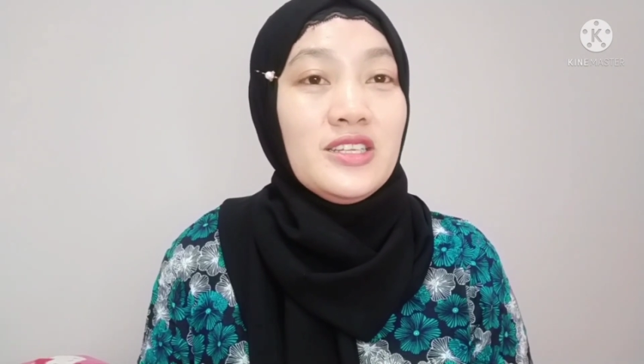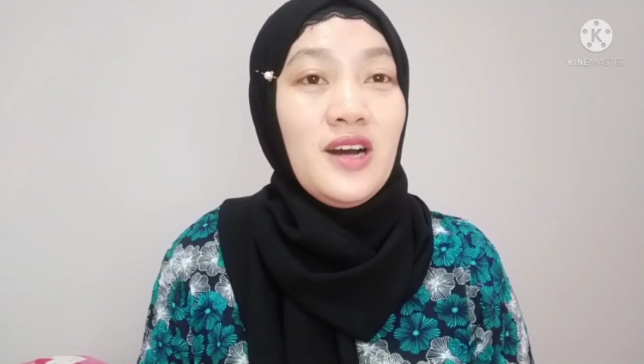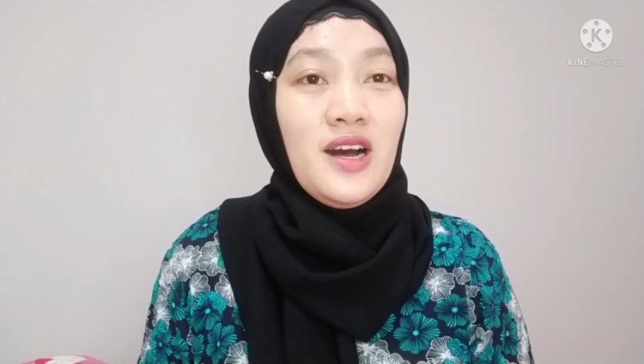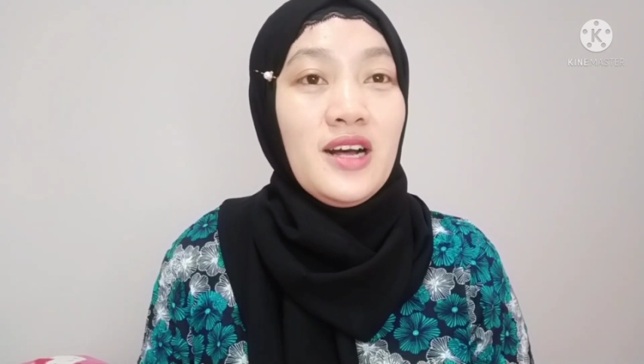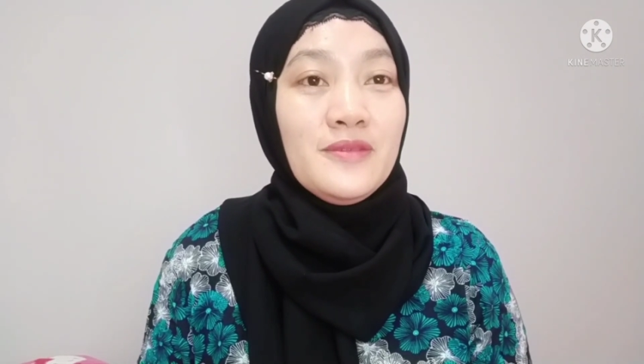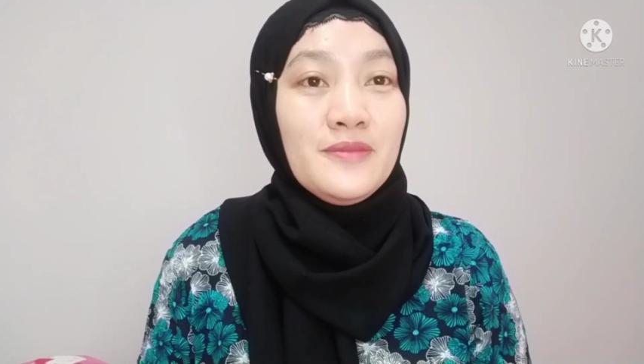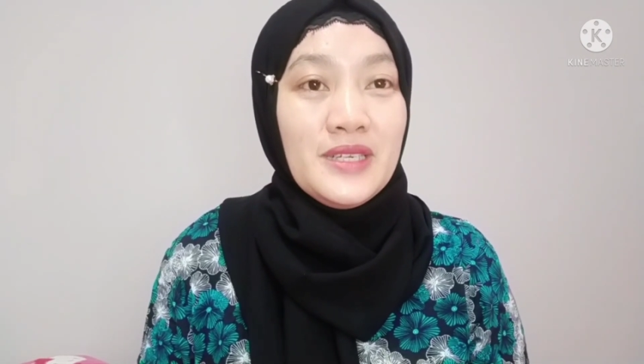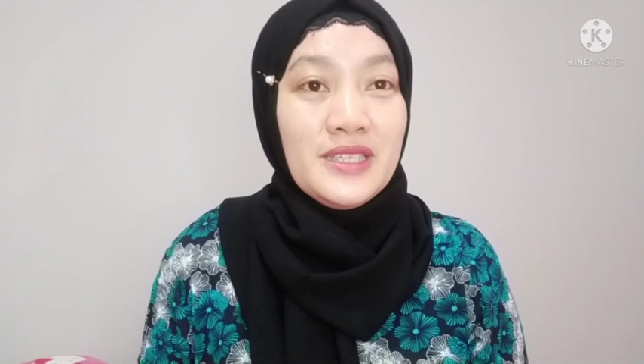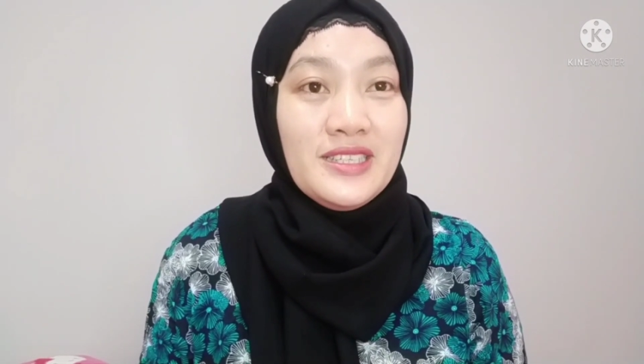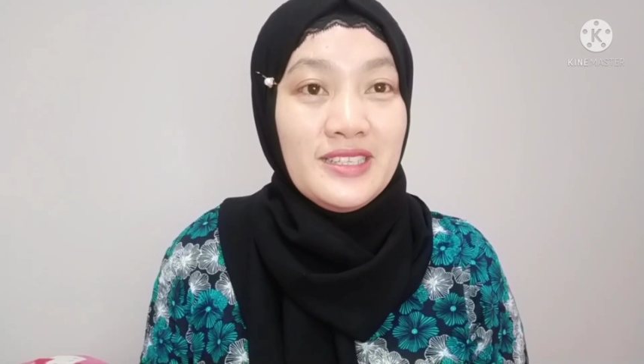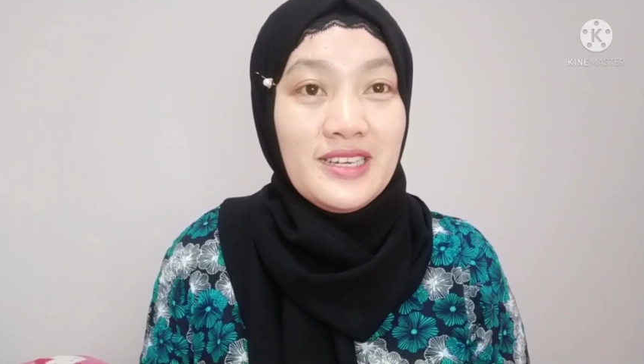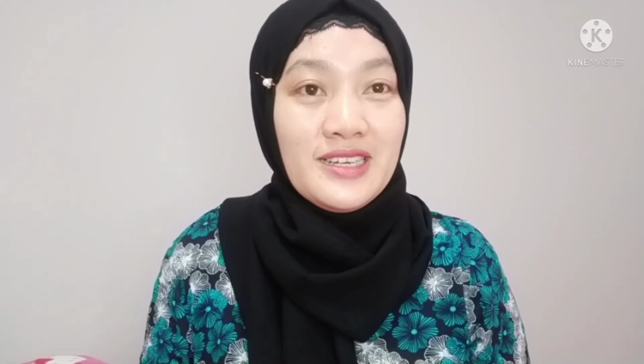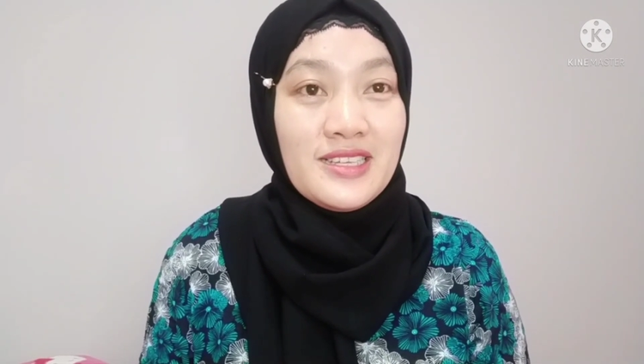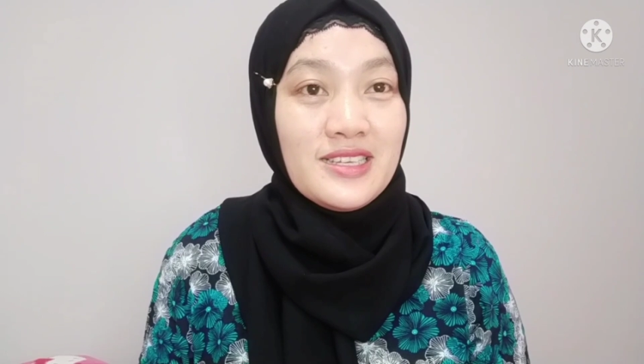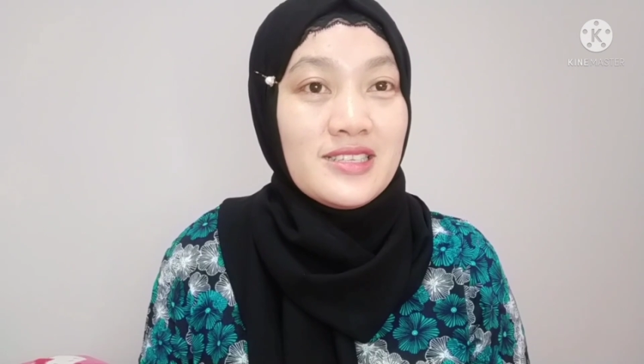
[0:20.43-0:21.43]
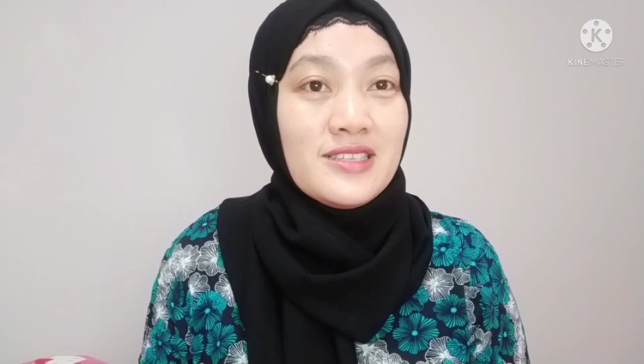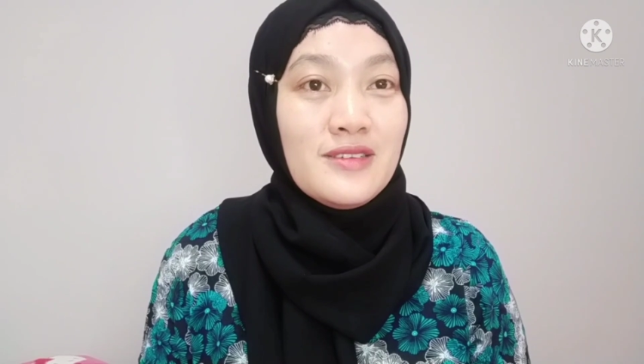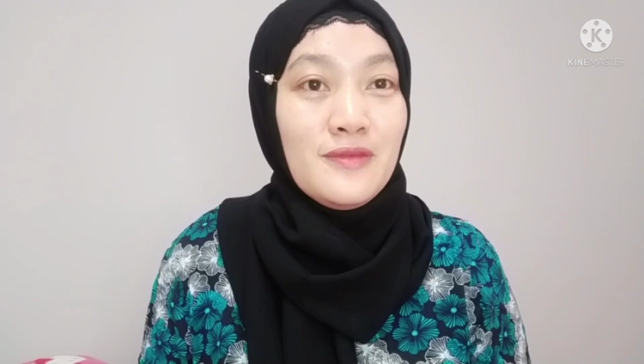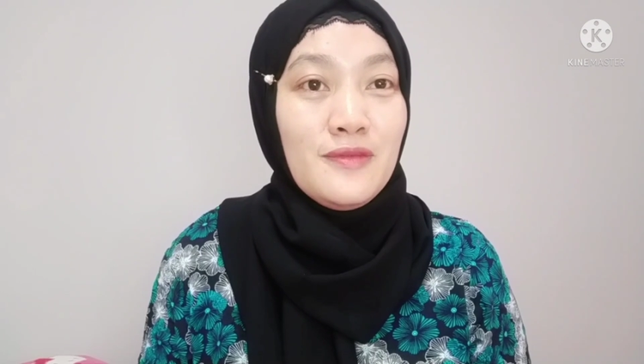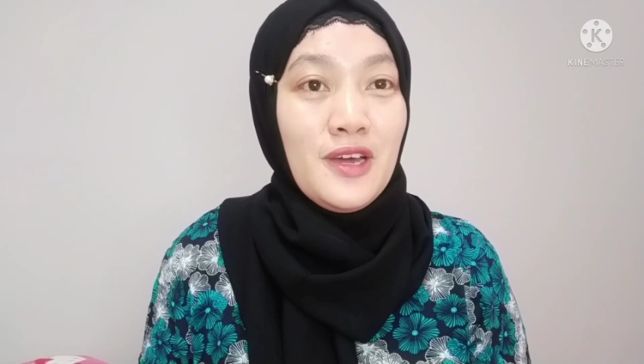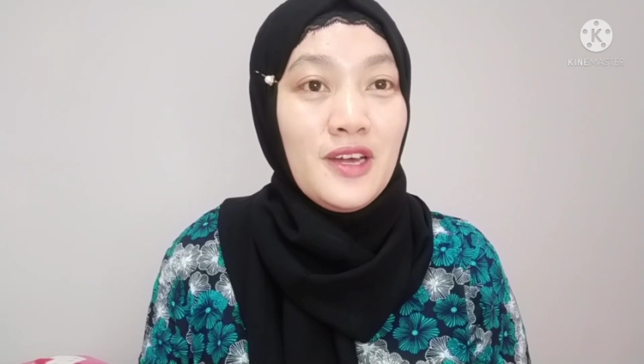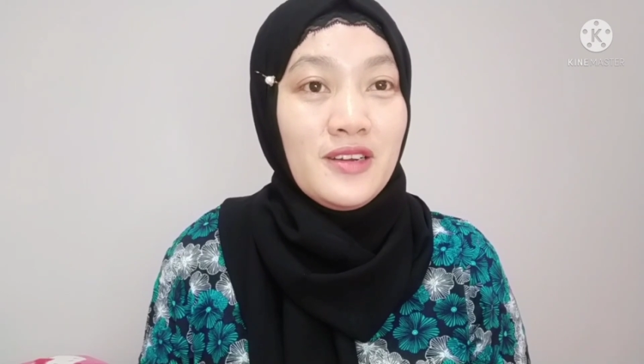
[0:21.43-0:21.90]
know Ahmed Deedat is the
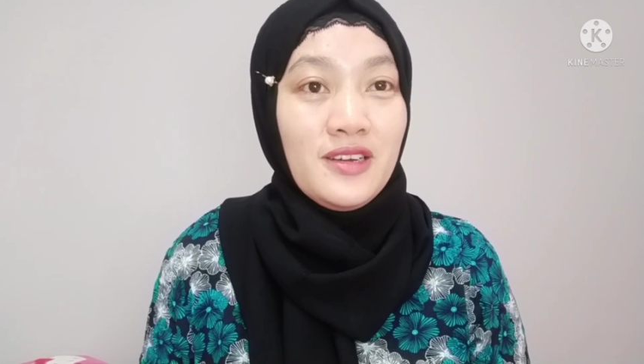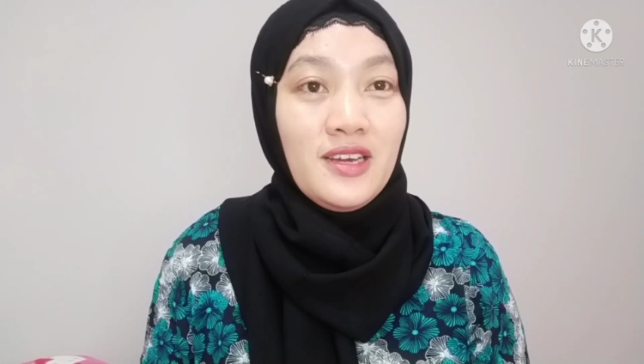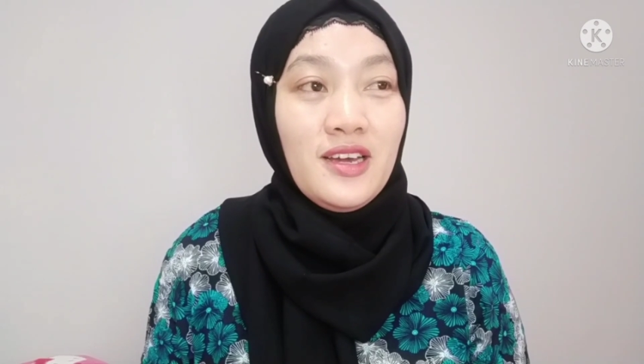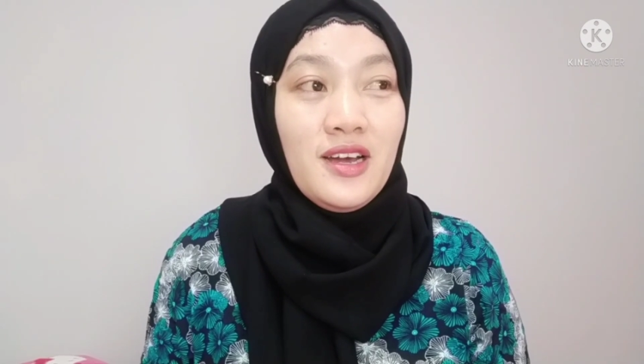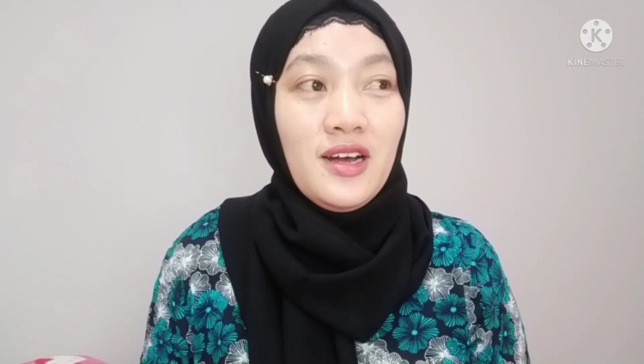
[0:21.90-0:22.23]
very